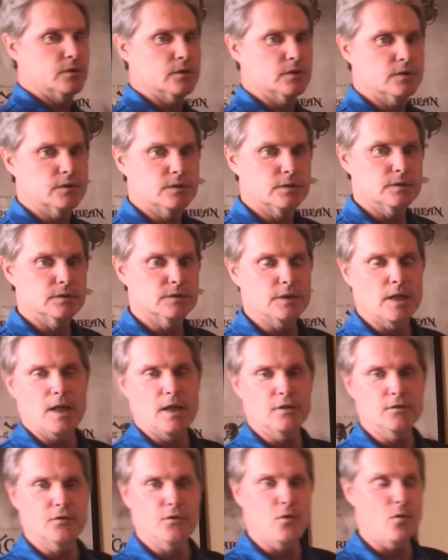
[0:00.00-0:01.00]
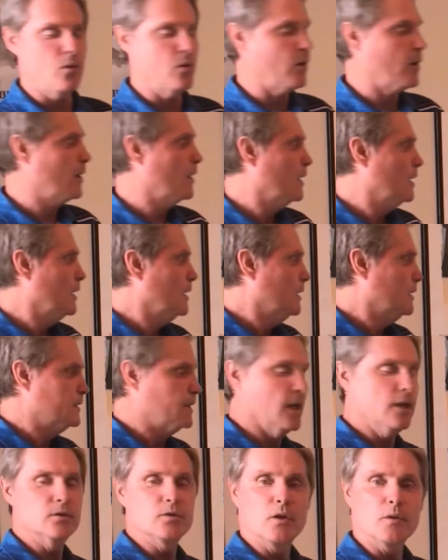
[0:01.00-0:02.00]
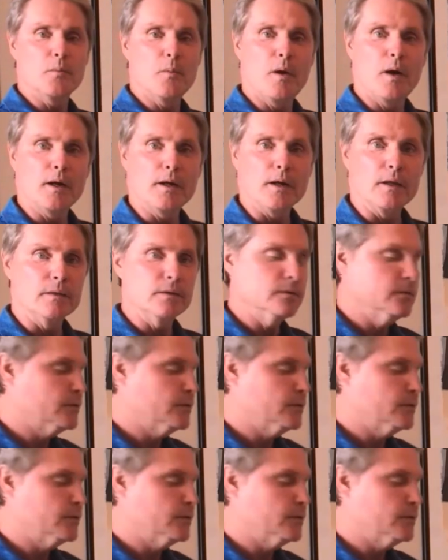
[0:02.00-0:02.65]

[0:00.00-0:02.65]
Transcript: just stands for days on market.